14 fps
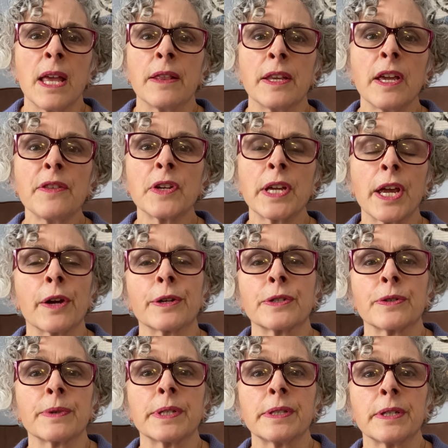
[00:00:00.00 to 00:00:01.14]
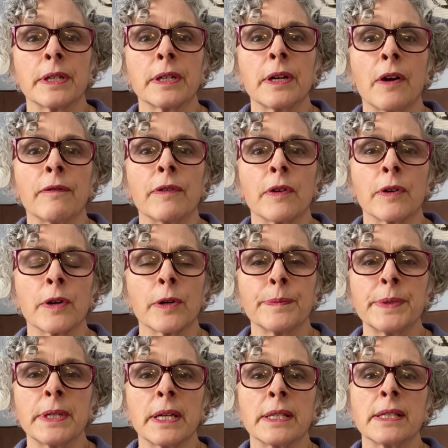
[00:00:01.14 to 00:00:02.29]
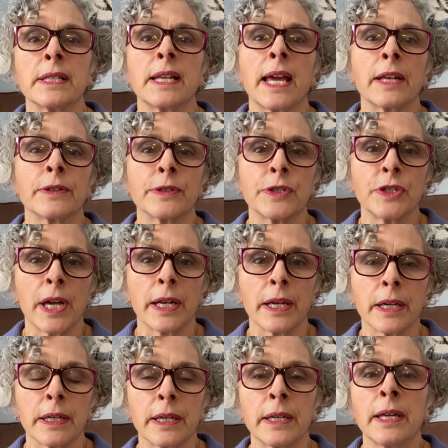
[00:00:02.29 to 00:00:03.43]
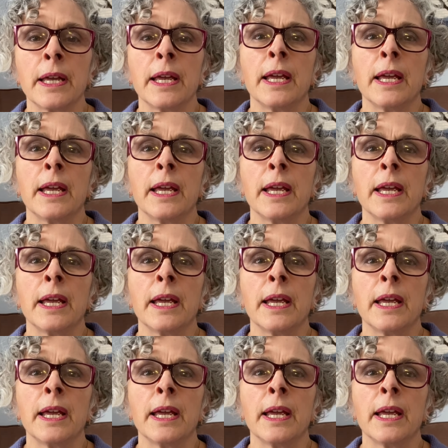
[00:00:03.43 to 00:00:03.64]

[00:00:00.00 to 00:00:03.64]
The other characteristic of herbs is an energetic.